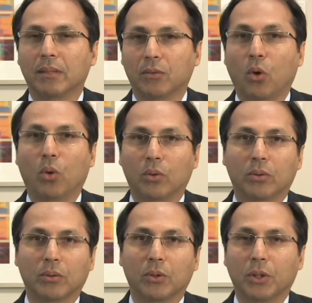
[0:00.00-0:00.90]

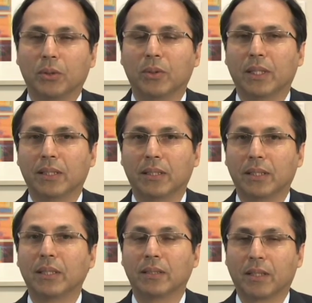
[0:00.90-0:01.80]
told to you that
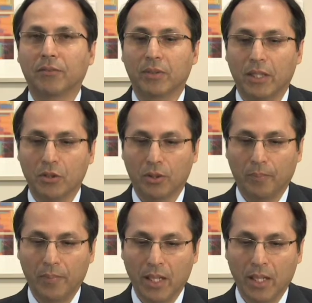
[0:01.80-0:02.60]
it is confidential.